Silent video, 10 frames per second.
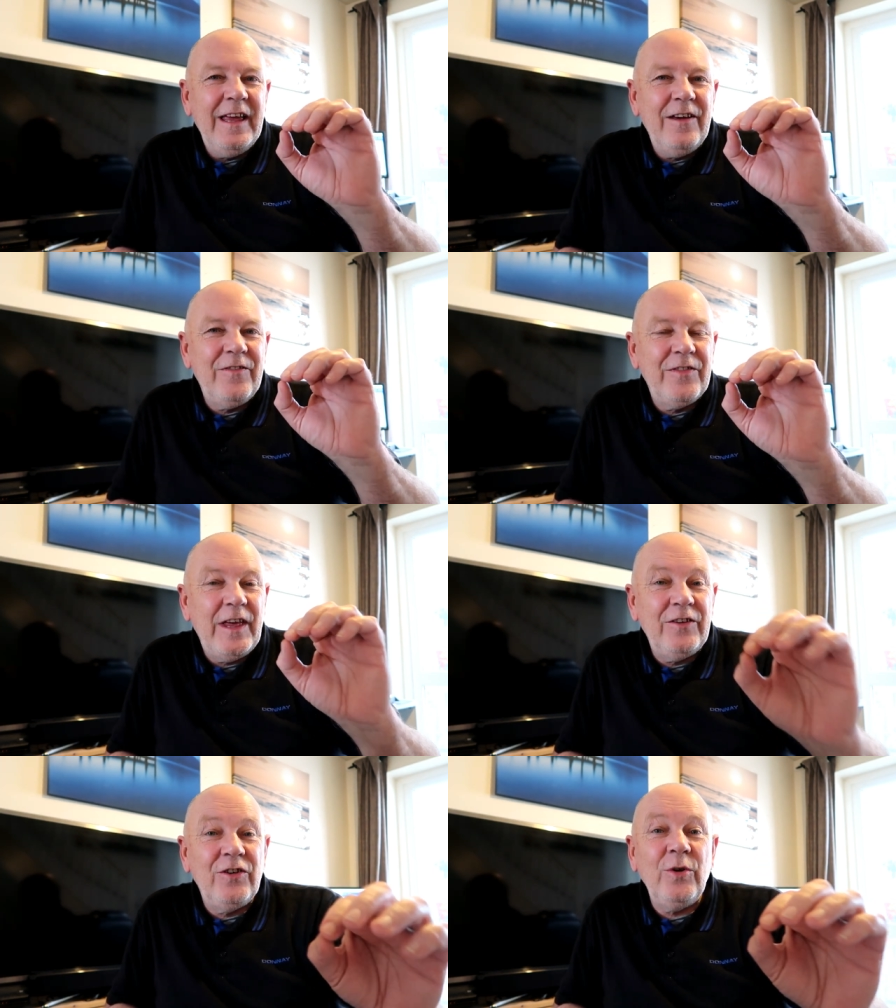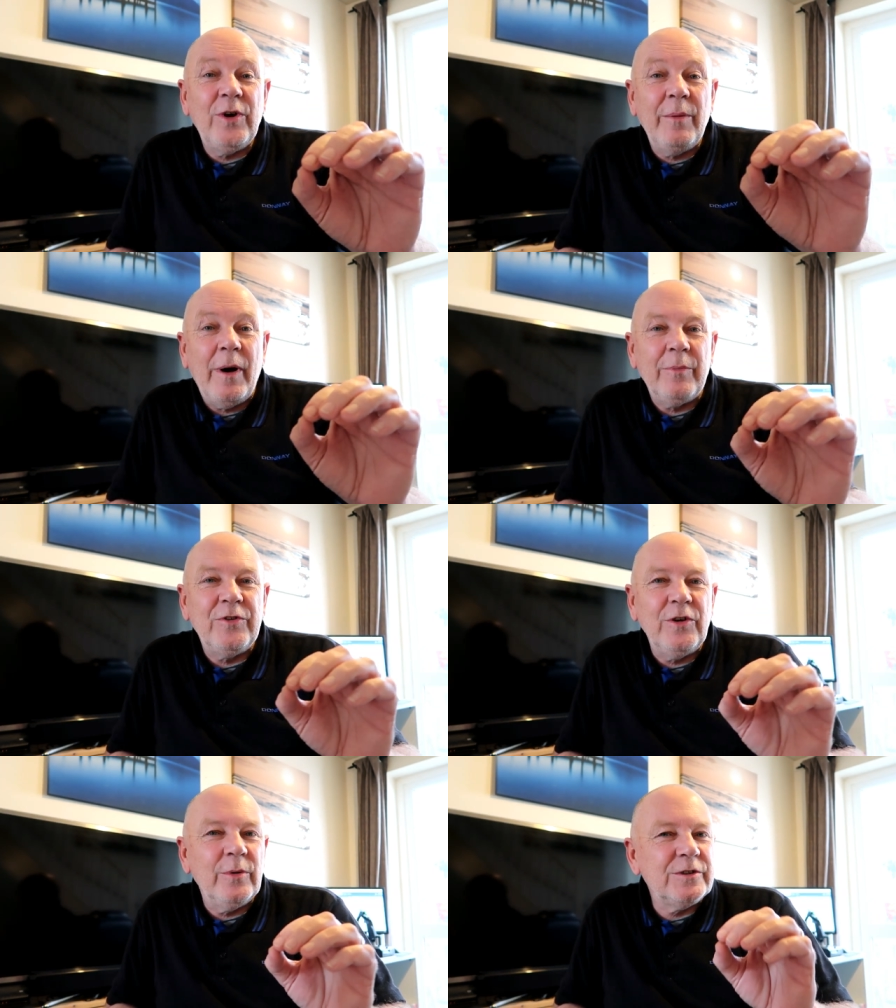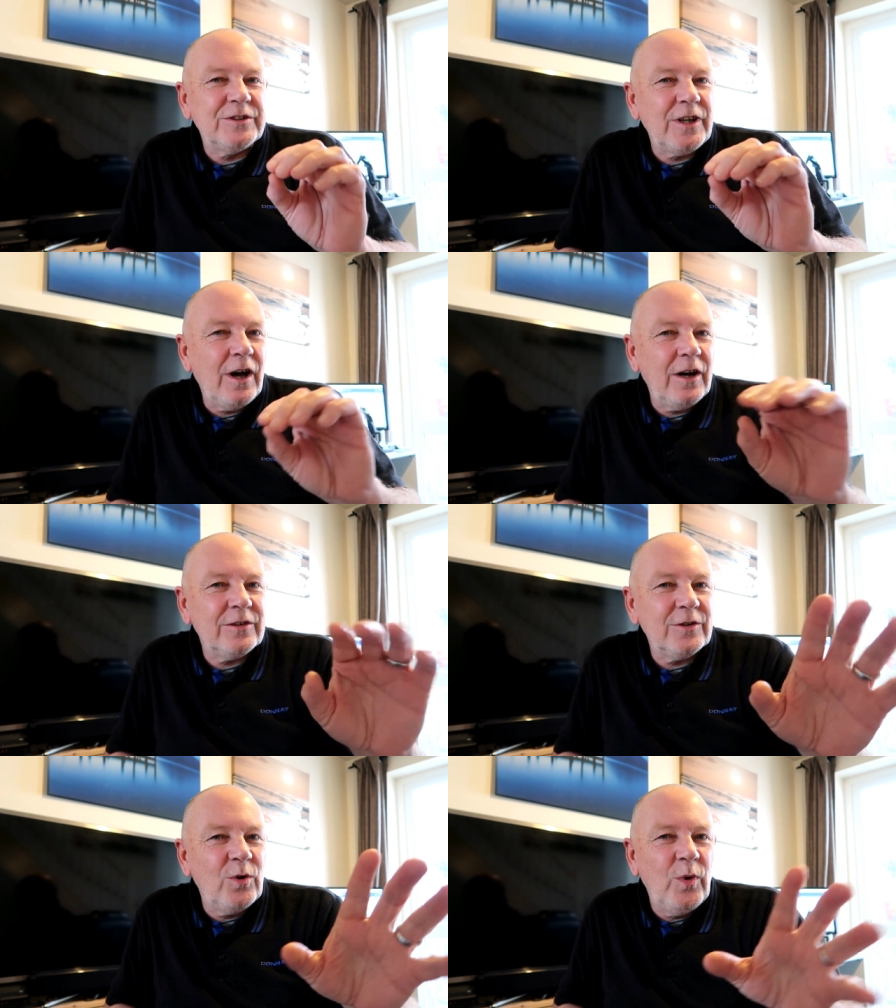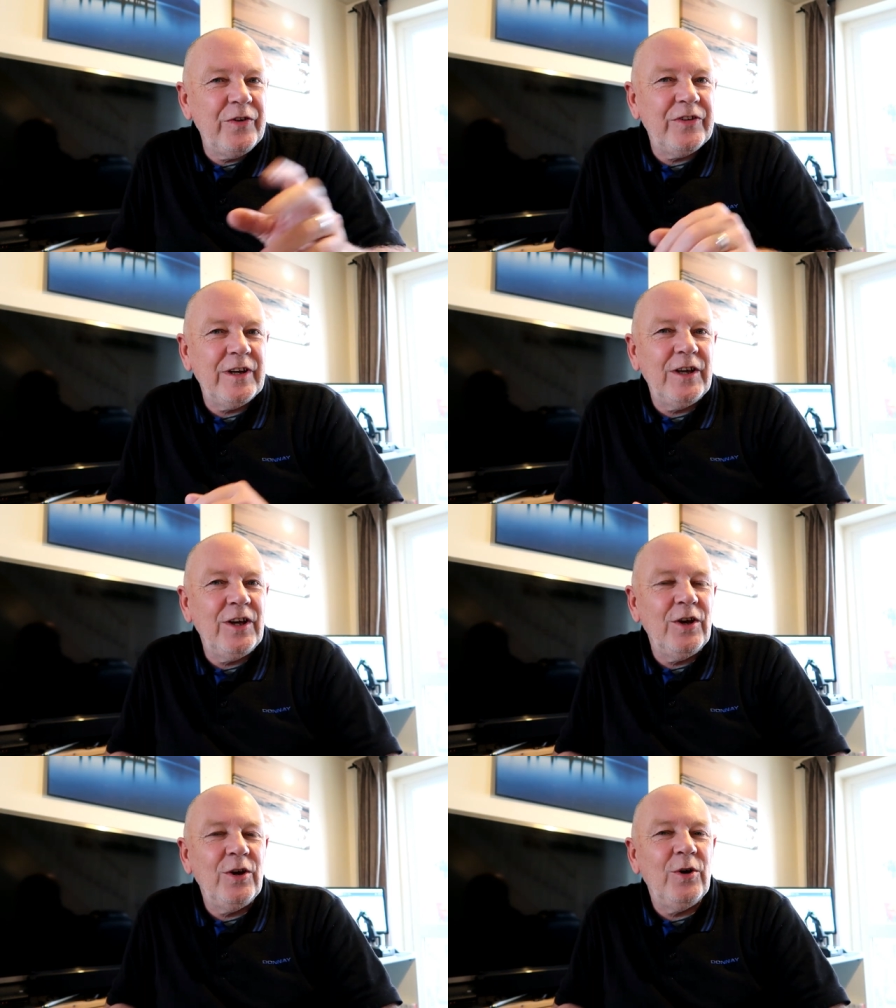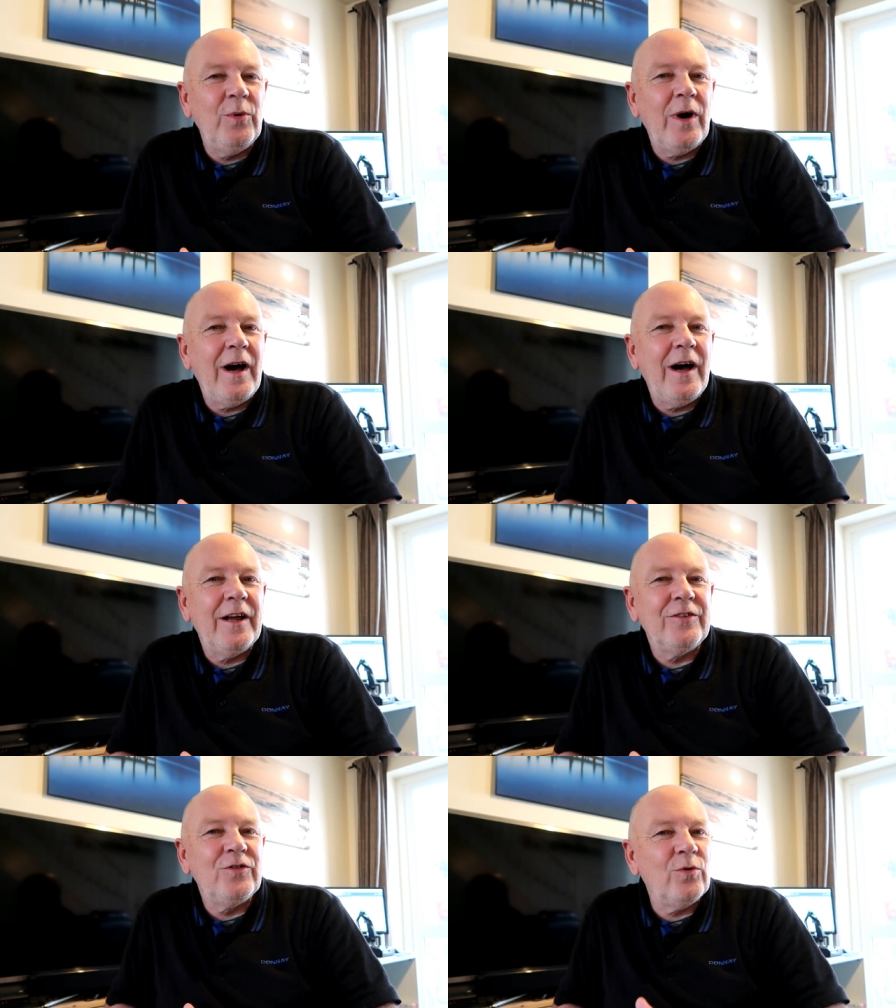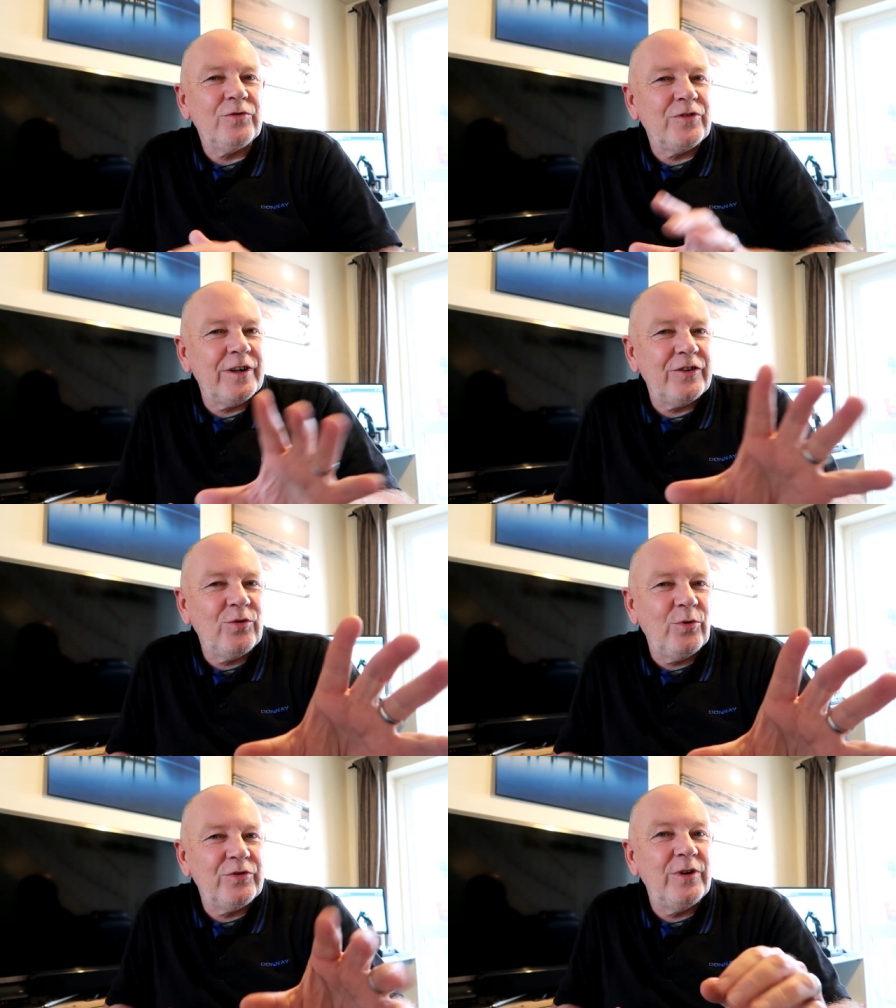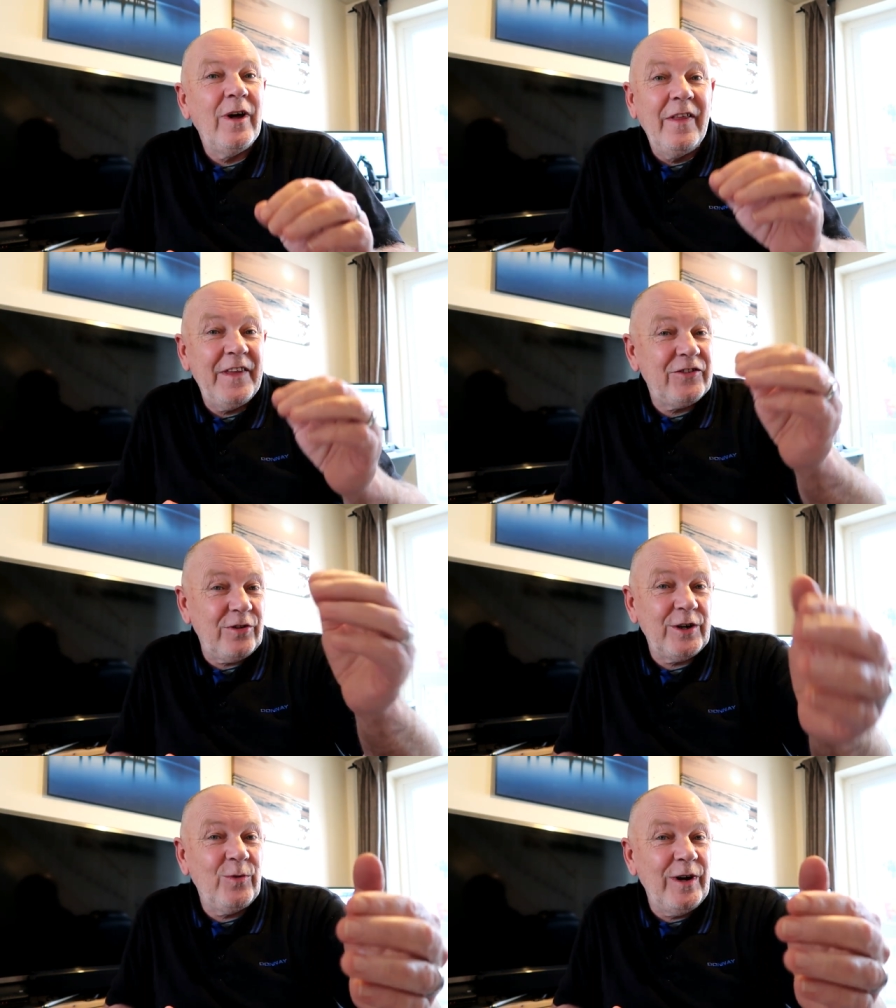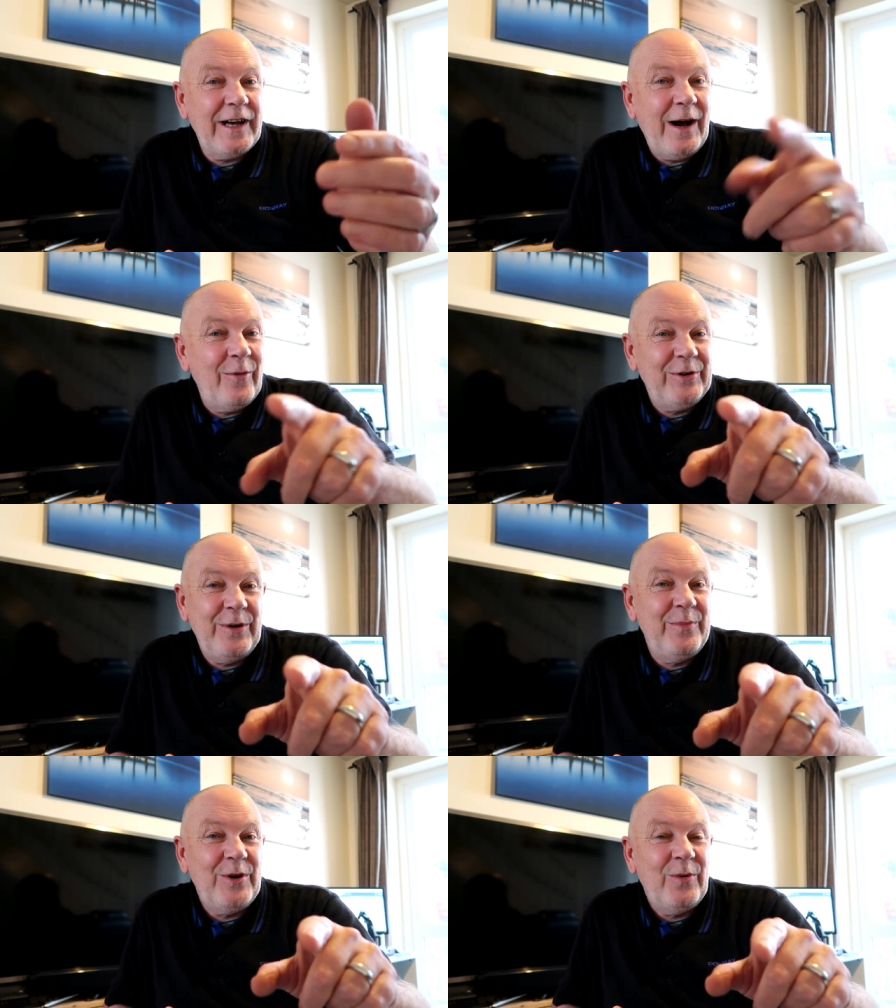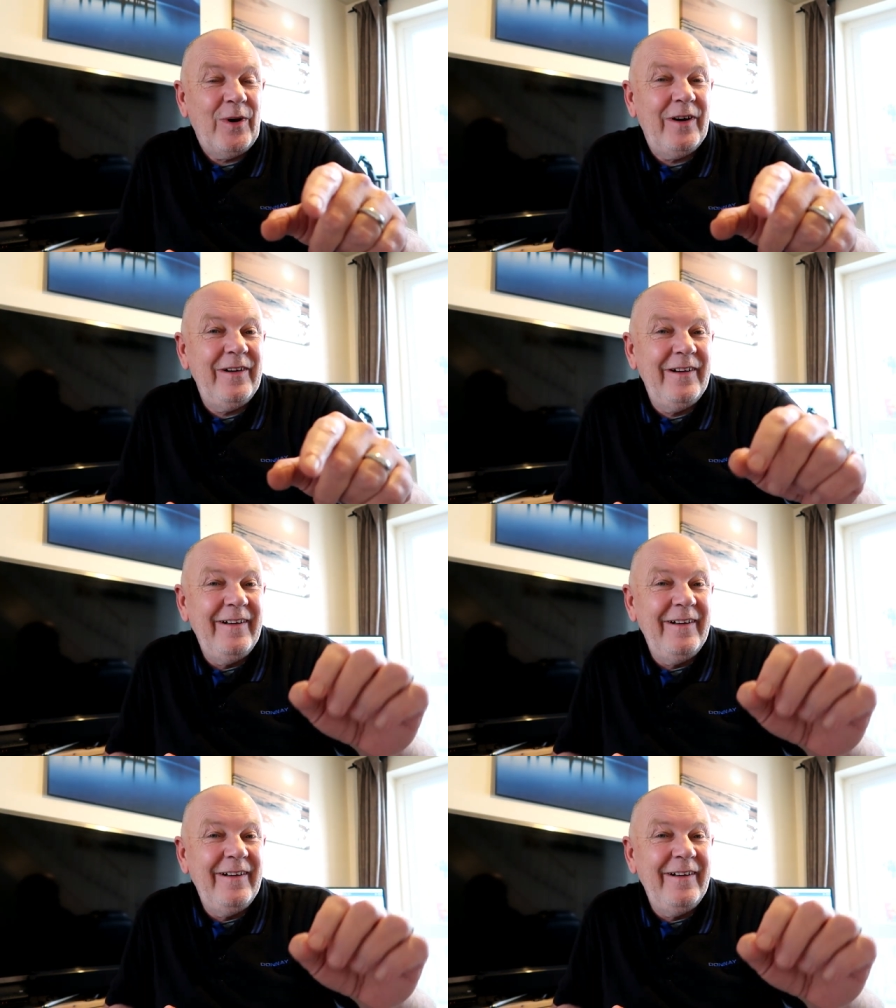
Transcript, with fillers: if they do come up to you and start quizzing you and talk, trying to talk to you, they're trying to work out what number you are,